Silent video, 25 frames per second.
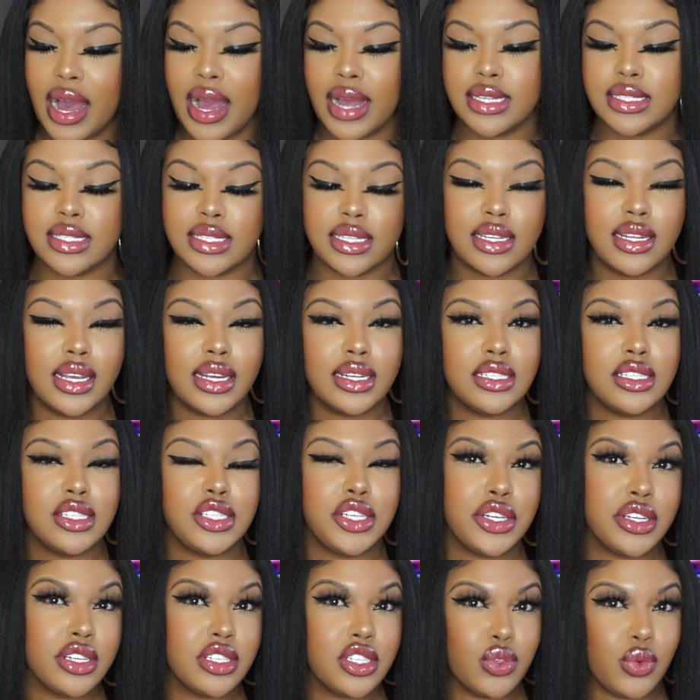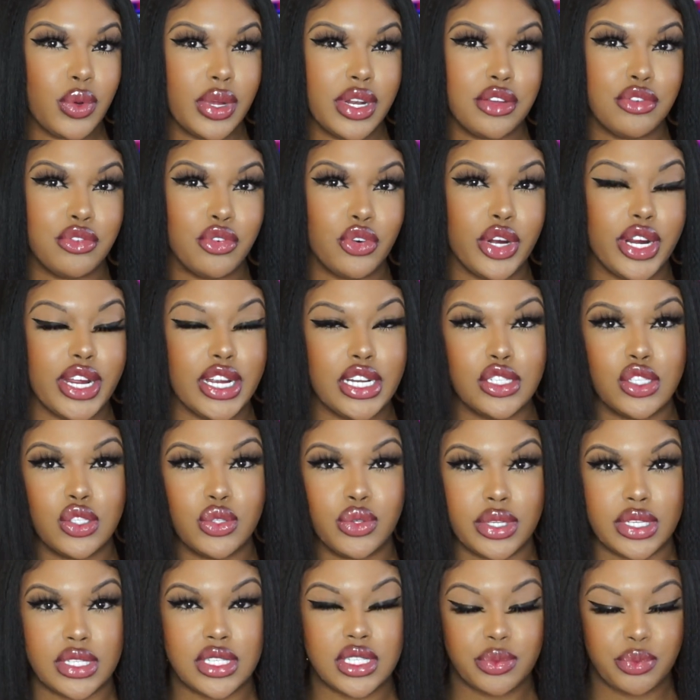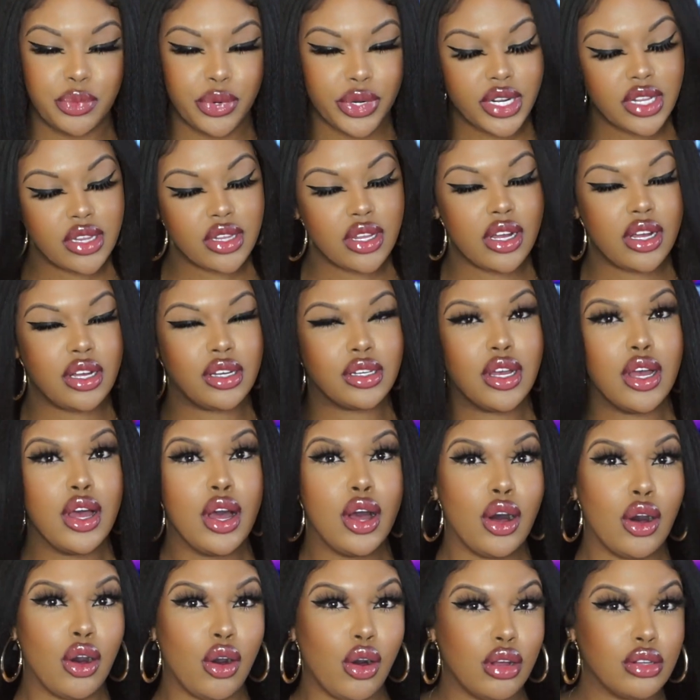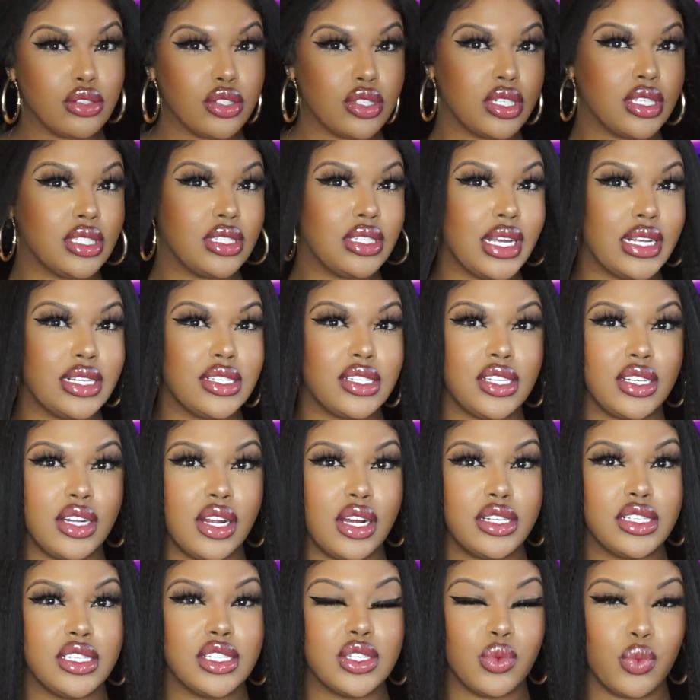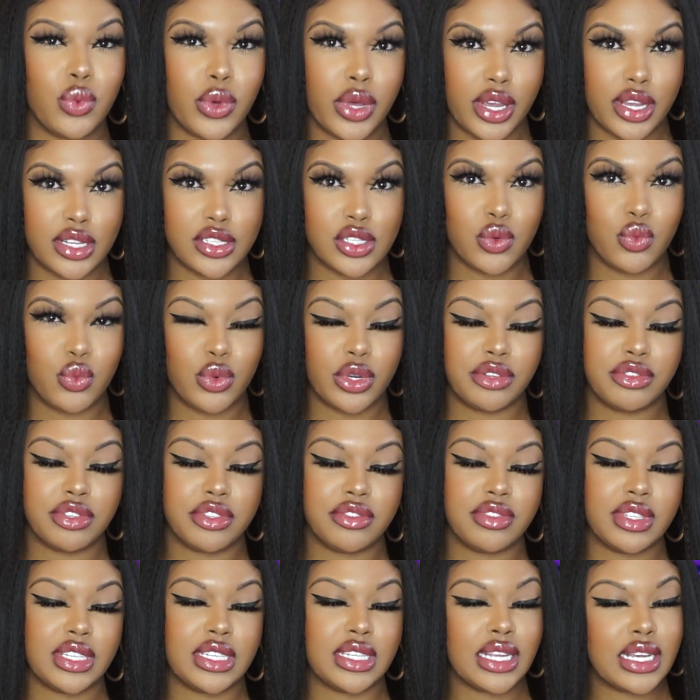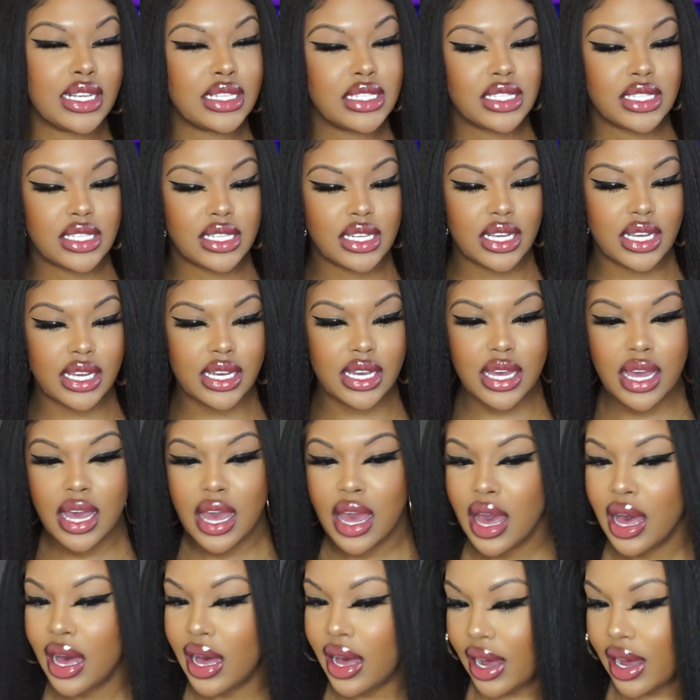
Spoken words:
I did get this here at 24 inch, so it is pretty long. Also, the density on this wig is a 150 density.